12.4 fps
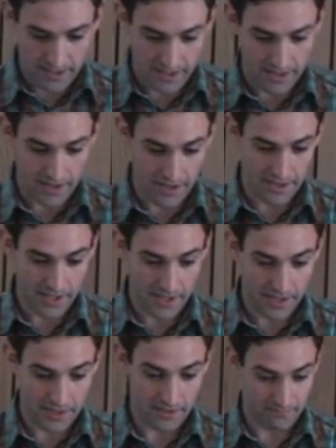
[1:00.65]

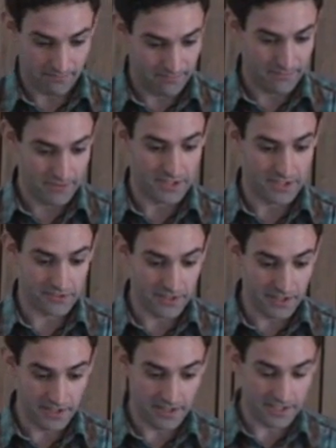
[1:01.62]
Then there is
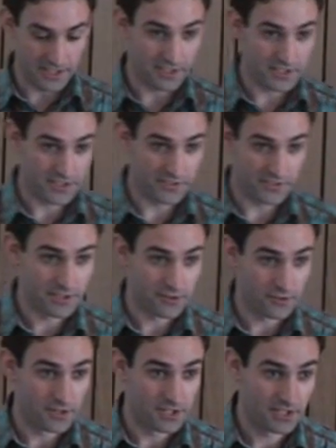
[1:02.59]
real industry
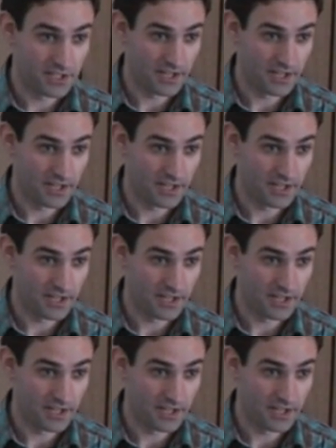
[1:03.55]
search